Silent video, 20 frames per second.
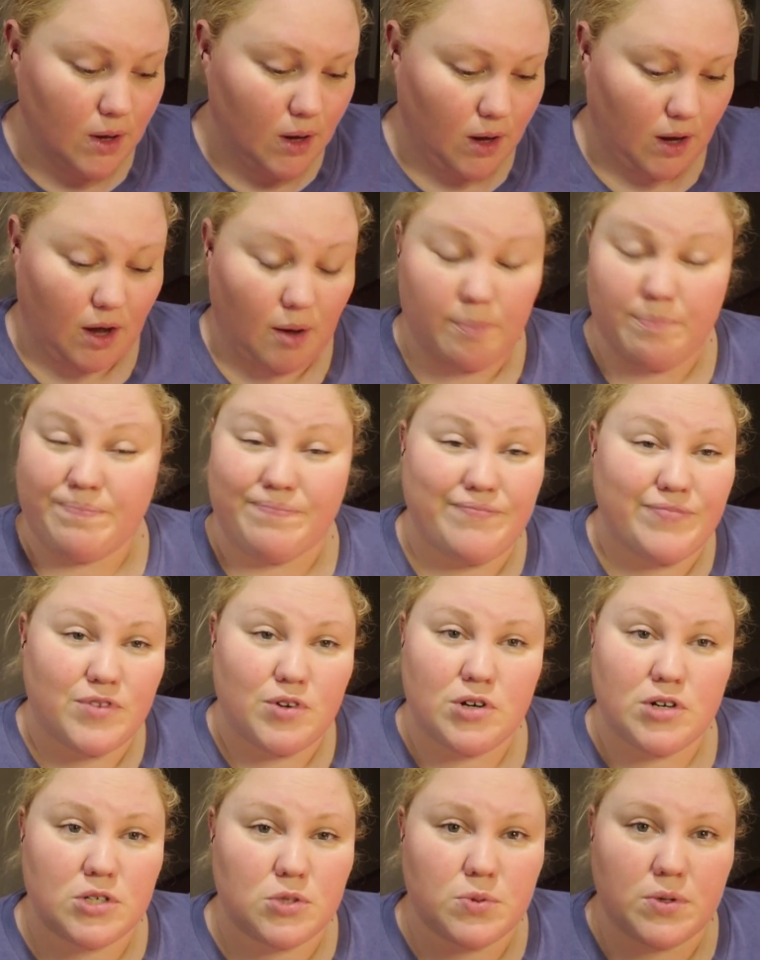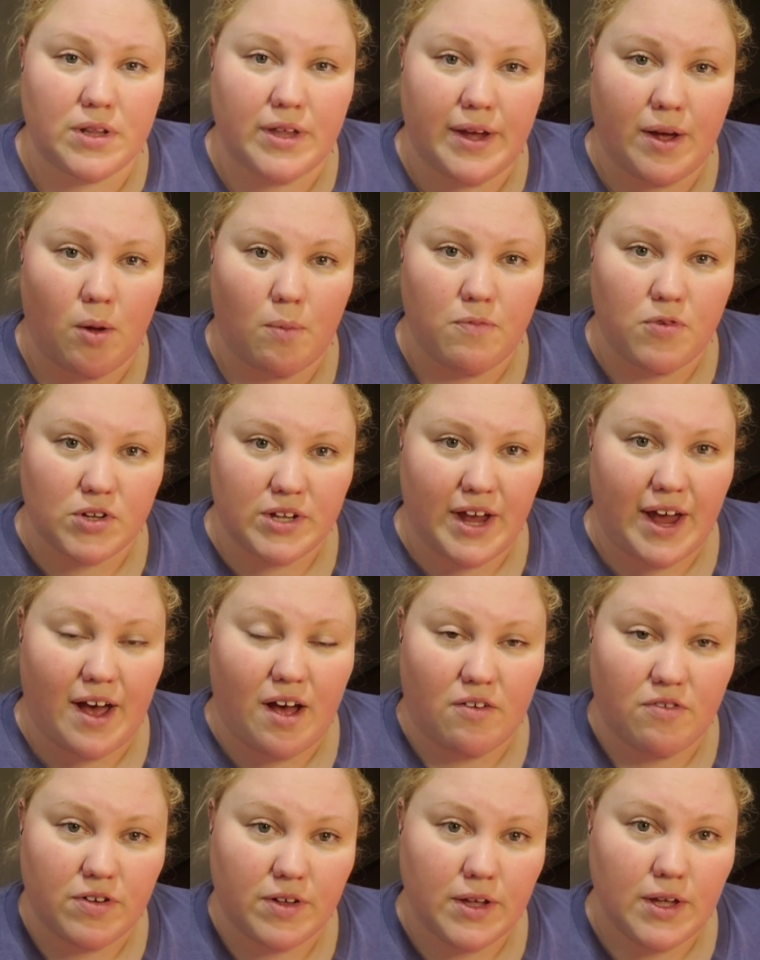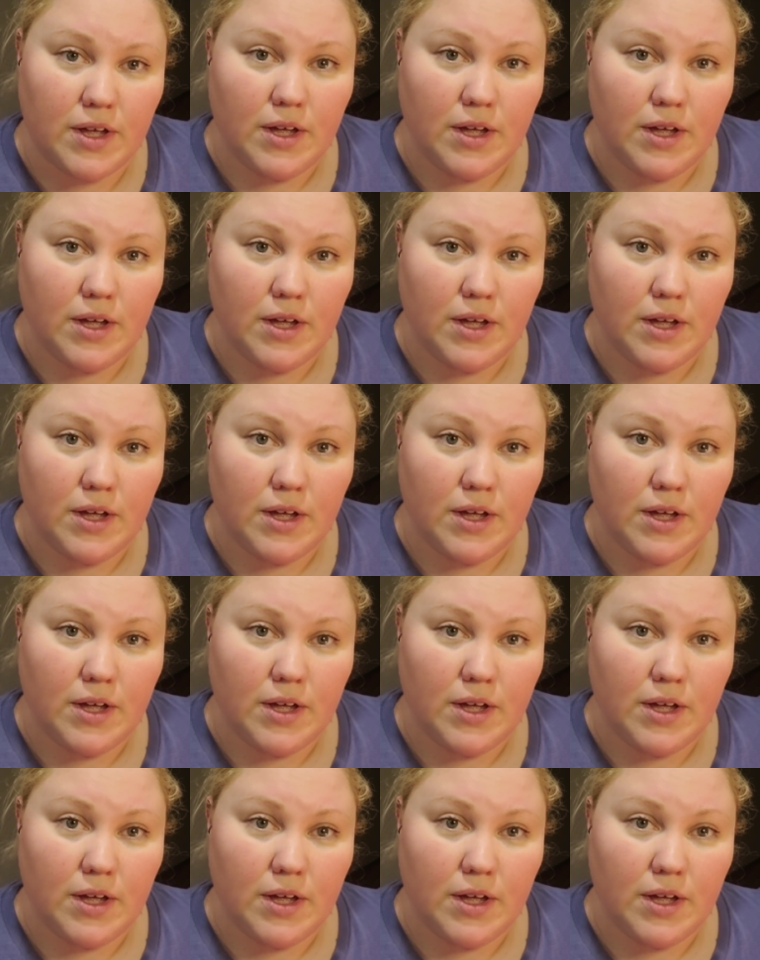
Um, they're just really helpful to have.